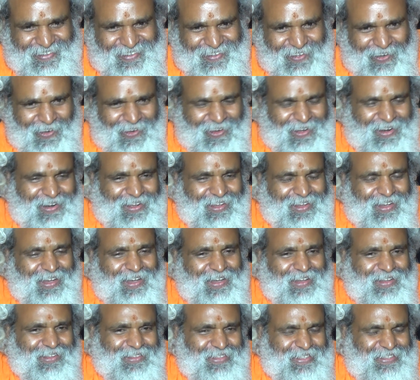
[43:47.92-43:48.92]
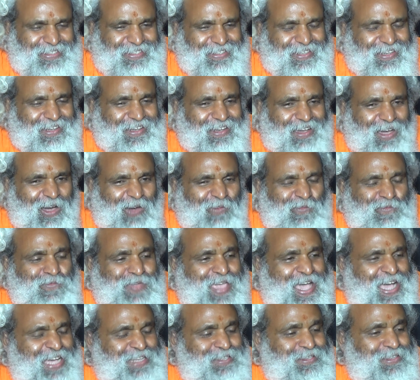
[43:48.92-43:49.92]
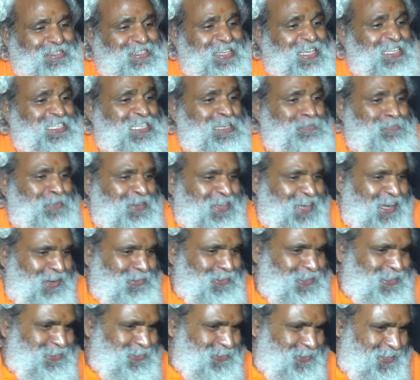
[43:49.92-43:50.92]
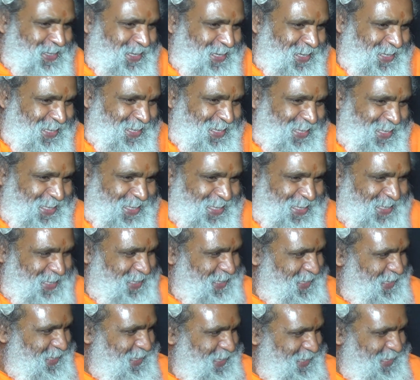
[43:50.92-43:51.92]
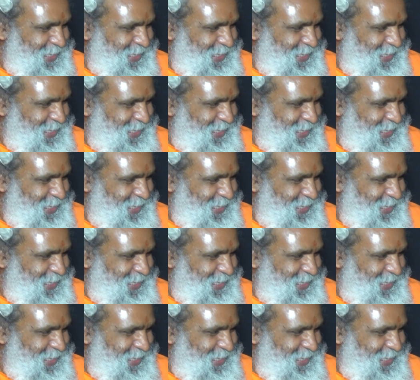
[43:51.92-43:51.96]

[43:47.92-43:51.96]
Or this Abhyasa JCP nowadays, okay?